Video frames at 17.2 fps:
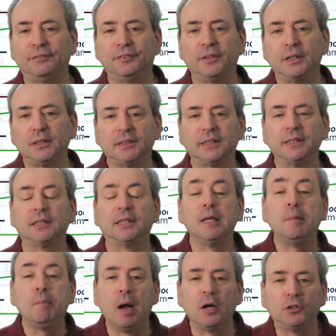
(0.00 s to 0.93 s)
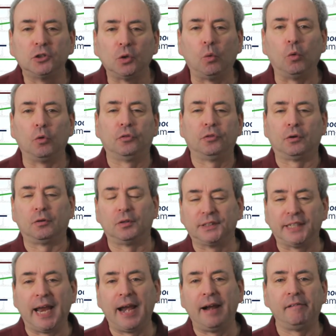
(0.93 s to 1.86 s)
first is the most
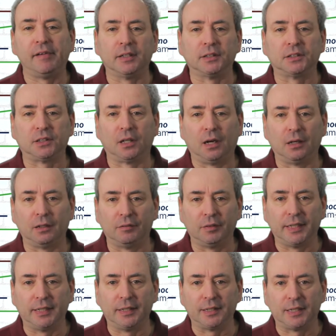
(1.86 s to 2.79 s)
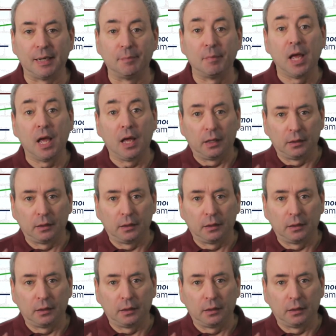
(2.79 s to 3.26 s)
authoritarian style of leadership.